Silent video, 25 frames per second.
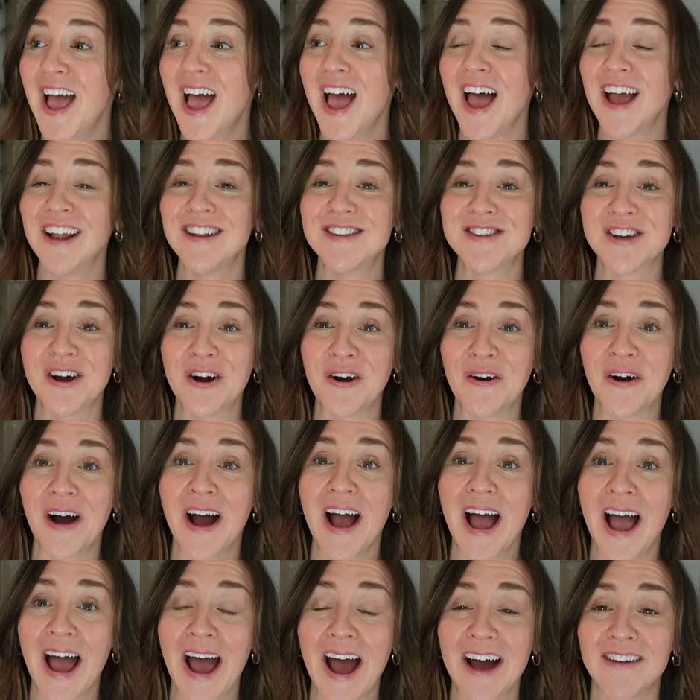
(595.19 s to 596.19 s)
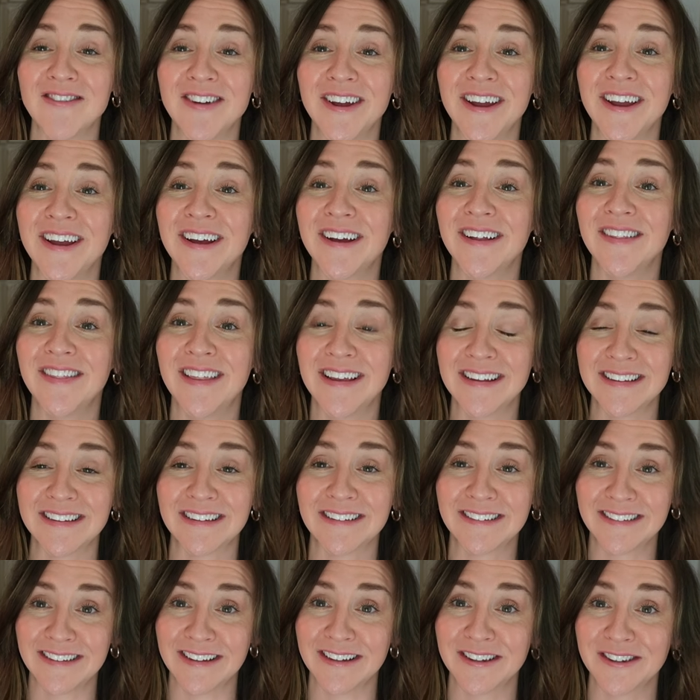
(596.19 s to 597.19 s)
And so having this
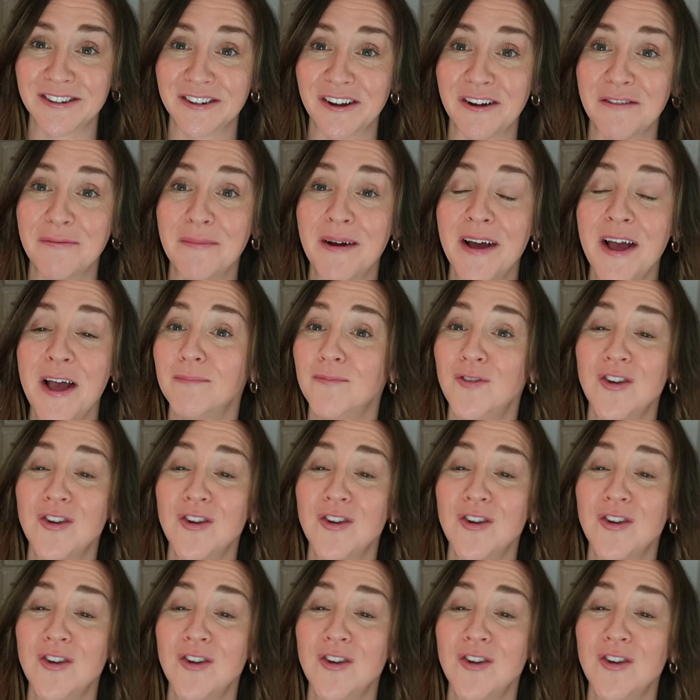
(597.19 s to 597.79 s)
system